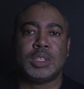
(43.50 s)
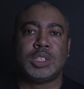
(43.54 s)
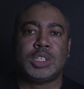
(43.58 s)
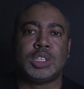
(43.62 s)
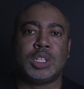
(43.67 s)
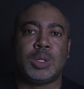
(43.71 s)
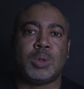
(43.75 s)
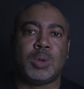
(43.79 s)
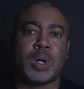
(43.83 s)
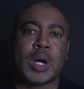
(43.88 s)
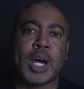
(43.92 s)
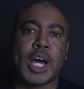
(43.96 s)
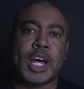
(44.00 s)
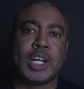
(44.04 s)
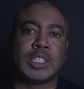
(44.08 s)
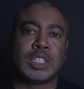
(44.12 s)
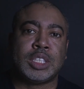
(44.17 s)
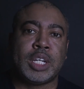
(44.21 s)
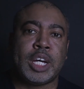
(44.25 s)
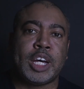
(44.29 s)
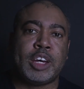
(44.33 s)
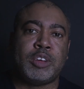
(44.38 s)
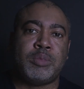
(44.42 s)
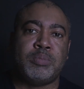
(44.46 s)
So
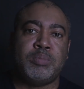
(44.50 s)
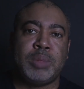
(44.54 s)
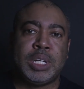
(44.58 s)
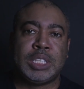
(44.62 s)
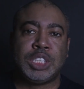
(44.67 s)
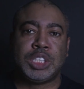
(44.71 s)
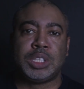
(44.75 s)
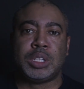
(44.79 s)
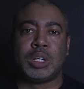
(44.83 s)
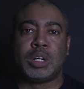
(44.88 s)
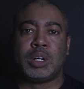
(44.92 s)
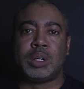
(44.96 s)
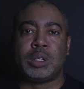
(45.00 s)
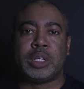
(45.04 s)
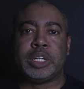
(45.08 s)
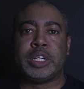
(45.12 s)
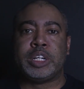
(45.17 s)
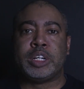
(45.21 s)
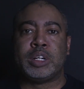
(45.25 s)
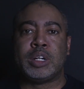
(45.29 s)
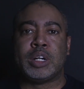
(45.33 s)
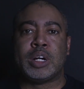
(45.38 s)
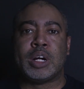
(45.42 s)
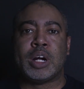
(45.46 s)
as I've mentioned
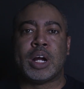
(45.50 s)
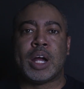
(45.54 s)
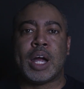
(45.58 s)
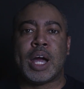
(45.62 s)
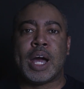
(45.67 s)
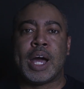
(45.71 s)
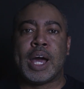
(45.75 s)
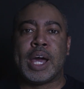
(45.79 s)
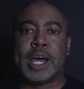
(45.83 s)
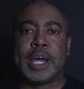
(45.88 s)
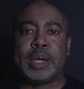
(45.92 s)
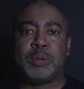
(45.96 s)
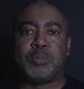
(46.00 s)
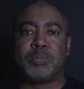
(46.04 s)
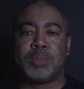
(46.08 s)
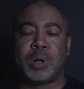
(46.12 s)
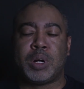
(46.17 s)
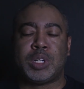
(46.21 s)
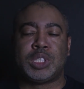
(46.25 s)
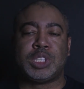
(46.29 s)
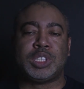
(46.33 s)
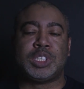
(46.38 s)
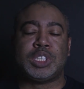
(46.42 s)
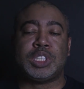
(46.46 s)
earlier, I
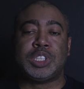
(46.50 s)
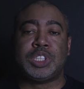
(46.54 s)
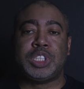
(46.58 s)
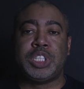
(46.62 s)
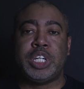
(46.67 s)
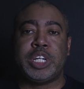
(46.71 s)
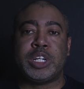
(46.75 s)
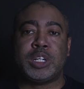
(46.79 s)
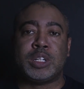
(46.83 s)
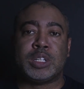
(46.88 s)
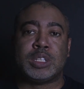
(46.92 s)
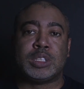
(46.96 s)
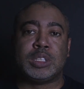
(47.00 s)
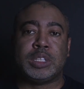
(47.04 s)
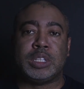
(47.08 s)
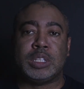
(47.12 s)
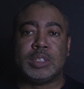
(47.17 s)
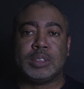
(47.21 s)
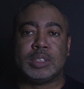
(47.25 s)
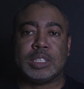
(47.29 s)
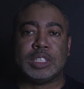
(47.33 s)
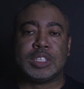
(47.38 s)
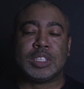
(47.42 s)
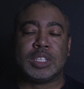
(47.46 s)
purchased
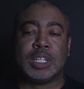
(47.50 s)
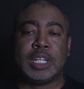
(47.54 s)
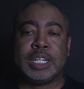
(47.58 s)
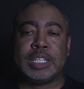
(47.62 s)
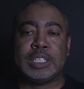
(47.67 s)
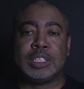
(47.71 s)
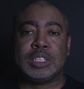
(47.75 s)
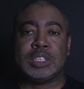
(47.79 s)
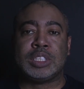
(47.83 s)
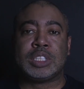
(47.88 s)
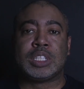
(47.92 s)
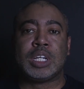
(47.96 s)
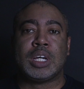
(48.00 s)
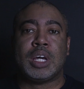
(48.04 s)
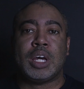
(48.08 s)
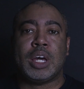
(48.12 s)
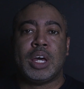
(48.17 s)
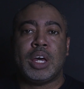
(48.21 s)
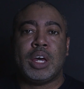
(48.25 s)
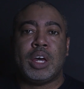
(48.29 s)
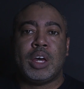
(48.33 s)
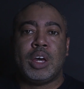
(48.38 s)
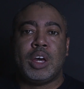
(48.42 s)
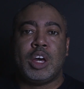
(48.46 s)
this lens
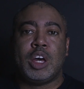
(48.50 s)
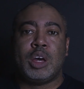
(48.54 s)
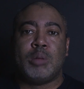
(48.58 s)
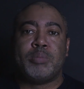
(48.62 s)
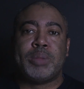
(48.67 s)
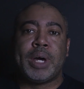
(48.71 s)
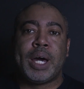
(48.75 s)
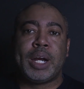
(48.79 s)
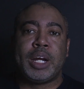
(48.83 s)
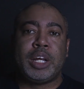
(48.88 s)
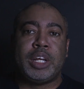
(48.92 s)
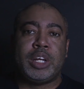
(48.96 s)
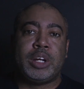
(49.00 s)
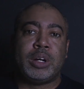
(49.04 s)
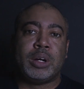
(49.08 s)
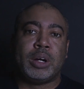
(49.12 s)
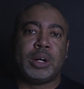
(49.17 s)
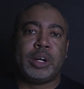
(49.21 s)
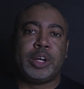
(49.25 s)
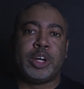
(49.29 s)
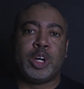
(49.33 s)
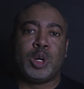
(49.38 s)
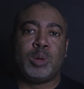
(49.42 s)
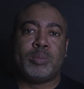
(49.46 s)
about a year
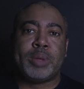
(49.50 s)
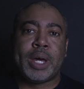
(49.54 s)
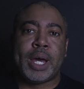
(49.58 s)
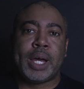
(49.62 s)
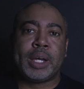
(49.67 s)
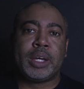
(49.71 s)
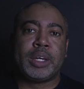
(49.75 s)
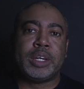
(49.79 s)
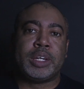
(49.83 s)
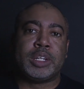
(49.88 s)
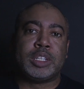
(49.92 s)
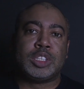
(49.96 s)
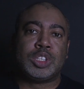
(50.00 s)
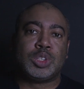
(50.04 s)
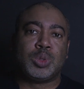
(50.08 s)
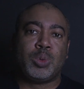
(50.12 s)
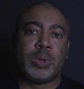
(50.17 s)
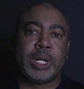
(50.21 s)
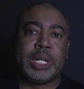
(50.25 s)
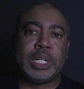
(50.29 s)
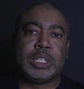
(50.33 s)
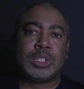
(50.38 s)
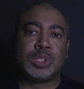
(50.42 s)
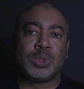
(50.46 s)
ago, back in
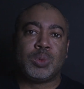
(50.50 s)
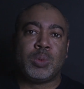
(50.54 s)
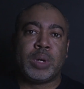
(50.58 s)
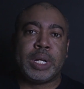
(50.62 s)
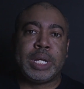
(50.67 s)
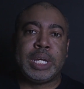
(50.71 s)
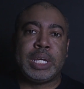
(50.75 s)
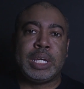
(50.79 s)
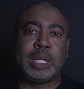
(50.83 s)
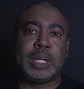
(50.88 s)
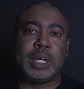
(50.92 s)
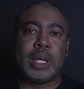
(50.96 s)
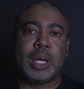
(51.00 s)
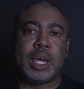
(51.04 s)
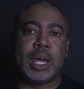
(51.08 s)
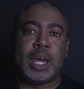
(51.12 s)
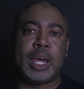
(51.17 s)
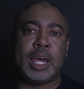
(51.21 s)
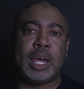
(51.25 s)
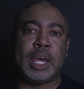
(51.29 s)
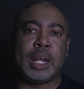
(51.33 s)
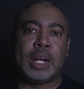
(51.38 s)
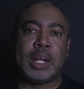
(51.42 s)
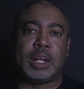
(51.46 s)
2020,
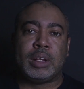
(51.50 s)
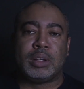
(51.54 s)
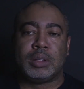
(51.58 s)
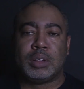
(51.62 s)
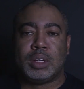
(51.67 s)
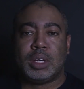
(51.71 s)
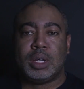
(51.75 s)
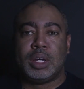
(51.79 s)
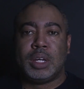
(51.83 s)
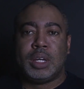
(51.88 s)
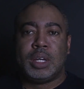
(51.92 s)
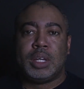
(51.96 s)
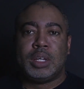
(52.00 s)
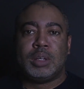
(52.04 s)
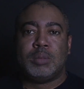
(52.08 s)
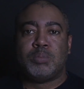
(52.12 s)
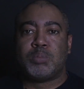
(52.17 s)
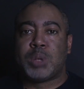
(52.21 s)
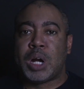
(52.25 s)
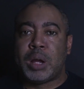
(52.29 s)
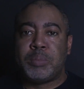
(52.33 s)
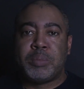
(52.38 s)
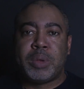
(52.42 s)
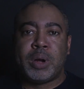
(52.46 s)
and
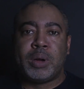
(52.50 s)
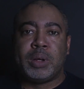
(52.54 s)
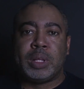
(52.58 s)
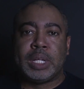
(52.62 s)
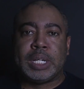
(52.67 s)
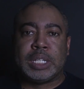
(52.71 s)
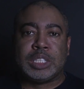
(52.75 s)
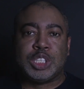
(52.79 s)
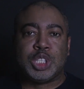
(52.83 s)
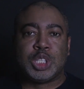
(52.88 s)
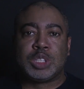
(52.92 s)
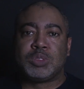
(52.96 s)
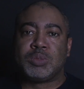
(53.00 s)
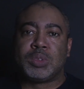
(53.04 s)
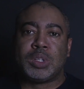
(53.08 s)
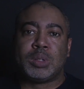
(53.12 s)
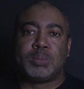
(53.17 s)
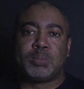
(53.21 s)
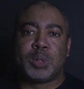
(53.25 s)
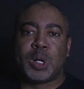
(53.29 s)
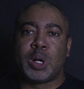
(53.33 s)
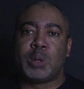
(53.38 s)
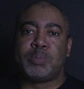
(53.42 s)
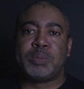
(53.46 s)
primarily just for the
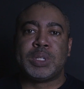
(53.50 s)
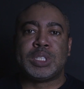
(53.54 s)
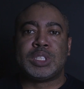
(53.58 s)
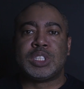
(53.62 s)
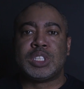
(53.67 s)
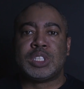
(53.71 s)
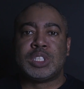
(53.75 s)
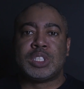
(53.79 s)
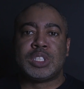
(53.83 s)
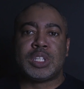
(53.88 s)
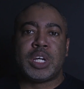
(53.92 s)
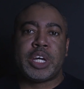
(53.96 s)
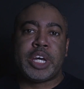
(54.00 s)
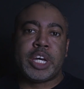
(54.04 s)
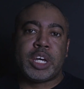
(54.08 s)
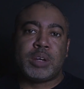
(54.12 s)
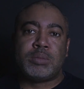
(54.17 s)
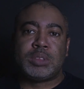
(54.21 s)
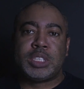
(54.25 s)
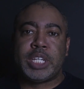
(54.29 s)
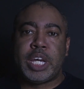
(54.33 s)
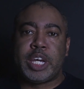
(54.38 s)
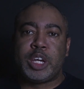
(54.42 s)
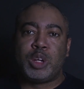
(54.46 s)
purposes
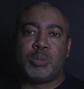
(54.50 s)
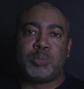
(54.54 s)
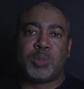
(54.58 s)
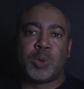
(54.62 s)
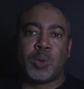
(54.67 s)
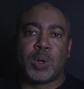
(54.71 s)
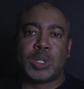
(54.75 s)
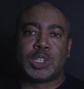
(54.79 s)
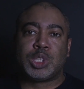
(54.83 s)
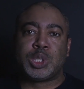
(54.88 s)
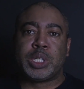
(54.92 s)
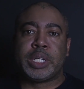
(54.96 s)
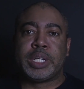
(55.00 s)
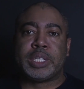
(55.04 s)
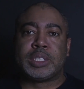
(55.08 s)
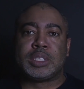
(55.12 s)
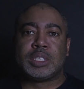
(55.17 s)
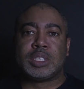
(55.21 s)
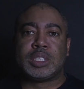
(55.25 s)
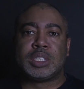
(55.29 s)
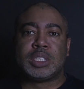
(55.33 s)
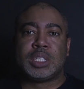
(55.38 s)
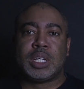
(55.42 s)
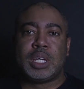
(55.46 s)
of taking
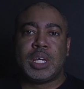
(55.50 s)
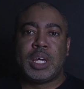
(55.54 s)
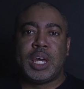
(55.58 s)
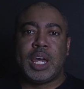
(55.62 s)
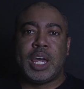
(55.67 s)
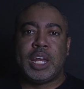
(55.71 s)
portraits.